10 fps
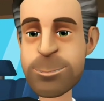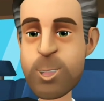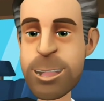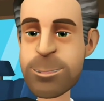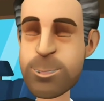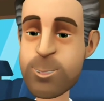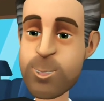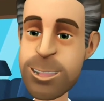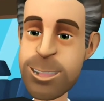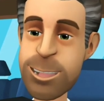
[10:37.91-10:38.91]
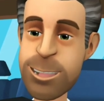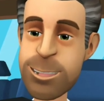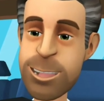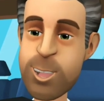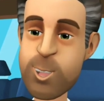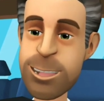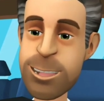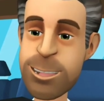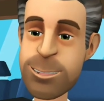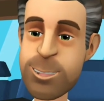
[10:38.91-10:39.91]
With most traditional car
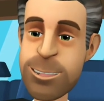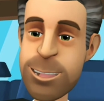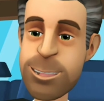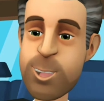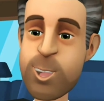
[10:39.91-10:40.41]
rental services,